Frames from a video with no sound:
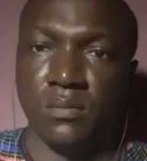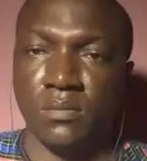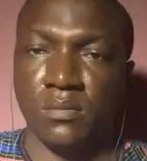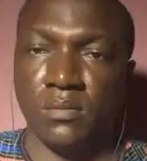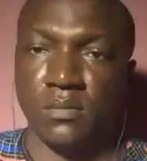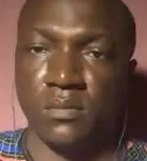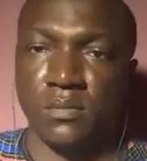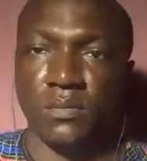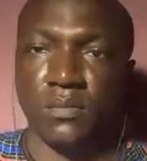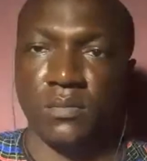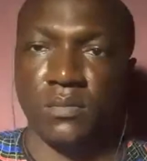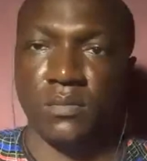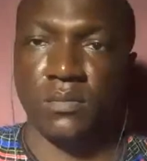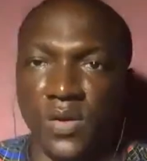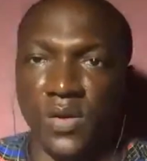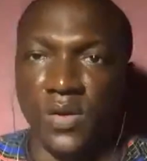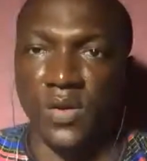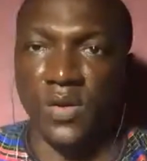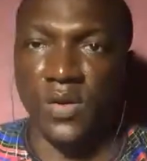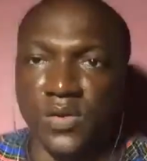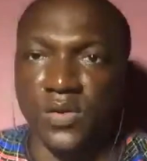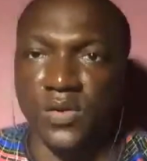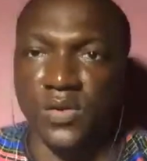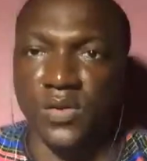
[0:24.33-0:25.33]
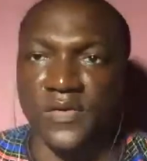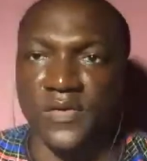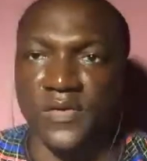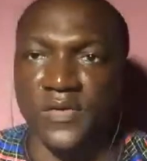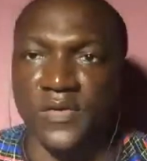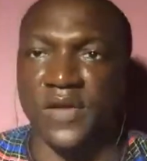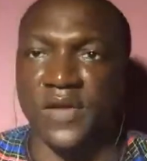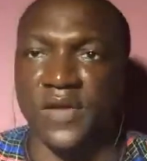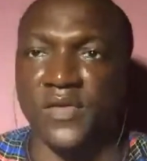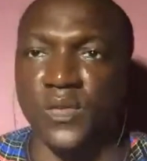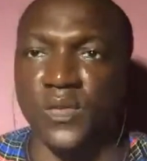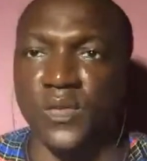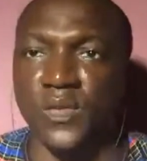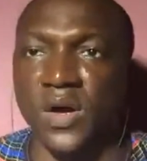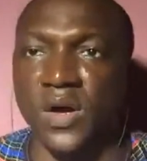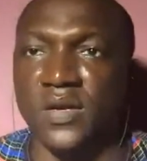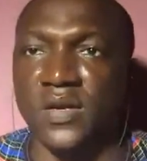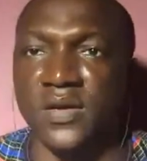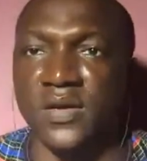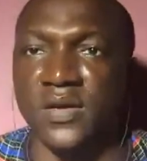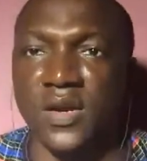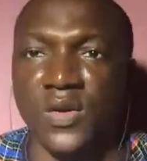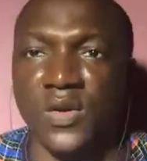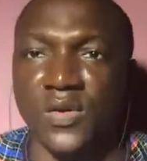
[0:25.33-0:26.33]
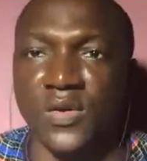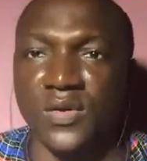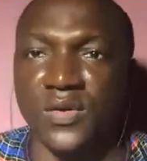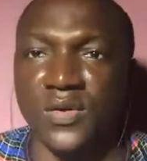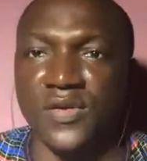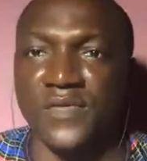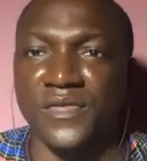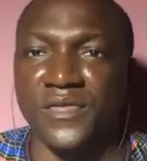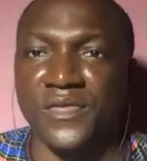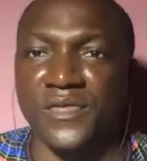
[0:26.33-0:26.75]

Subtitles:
Hello, good evening, everyone. Hello, good evening.